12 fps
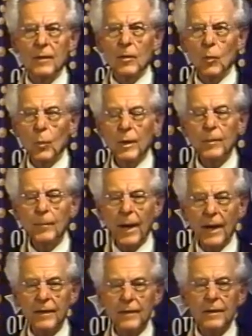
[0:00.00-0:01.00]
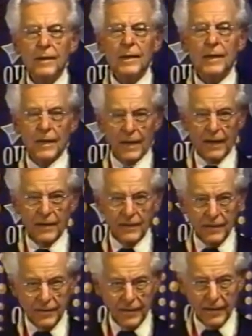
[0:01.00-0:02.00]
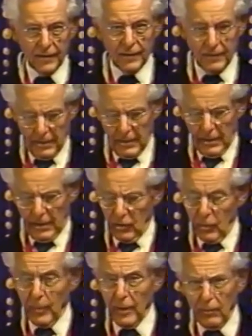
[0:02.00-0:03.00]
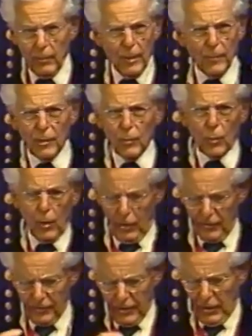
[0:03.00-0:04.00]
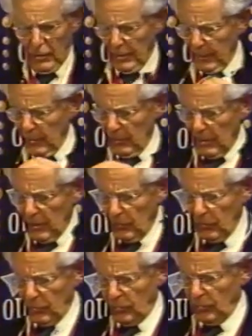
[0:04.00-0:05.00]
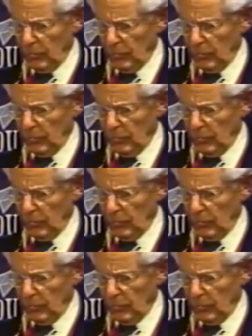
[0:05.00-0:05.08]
way back in 1910. And you may remember the words now. Let me read it to you too